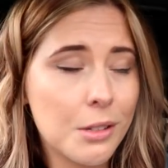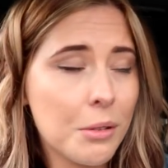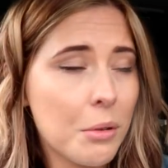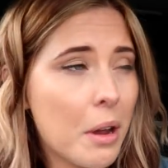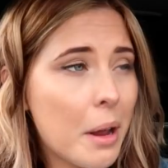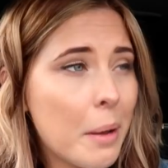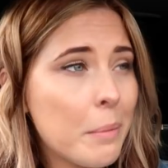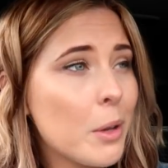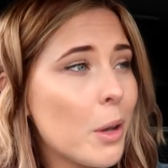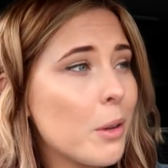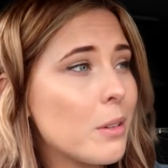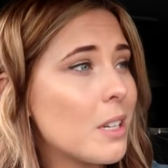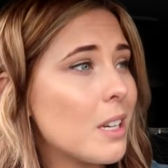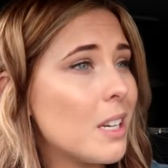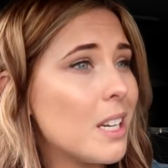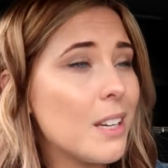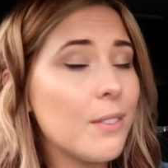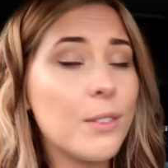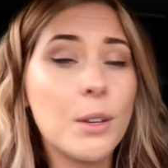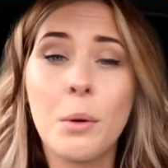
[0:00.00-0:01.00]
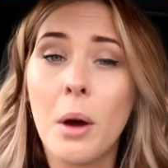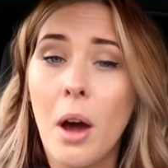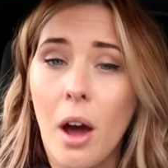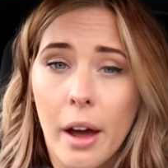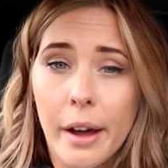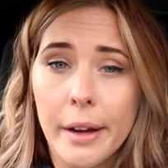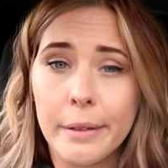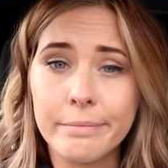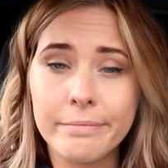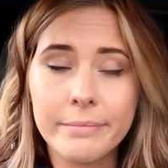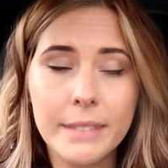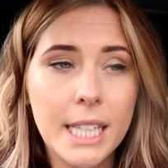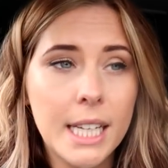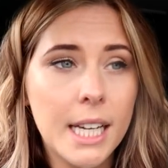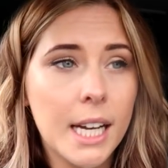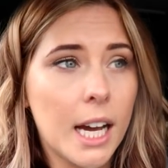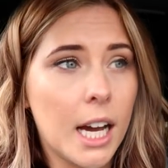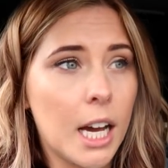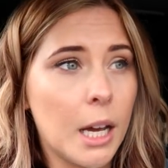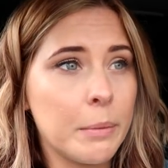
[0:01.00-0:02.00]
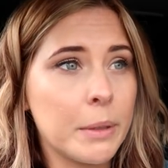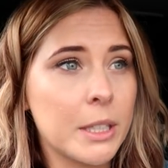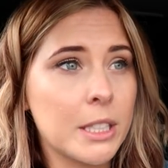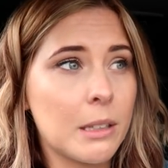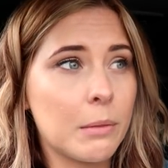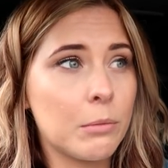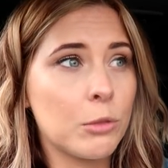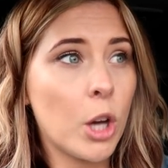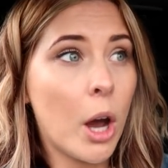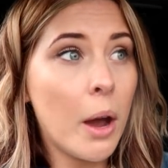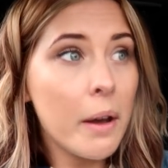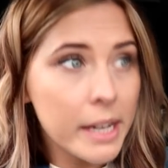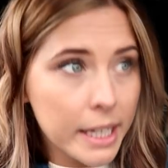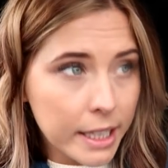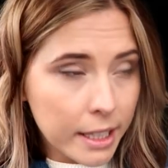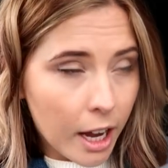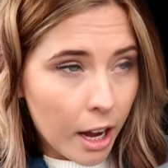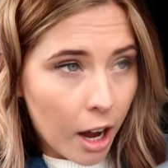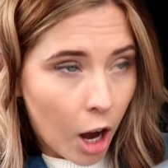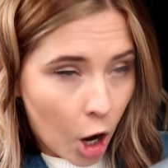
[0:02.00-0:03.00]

So I am going to leave you at home because I'm going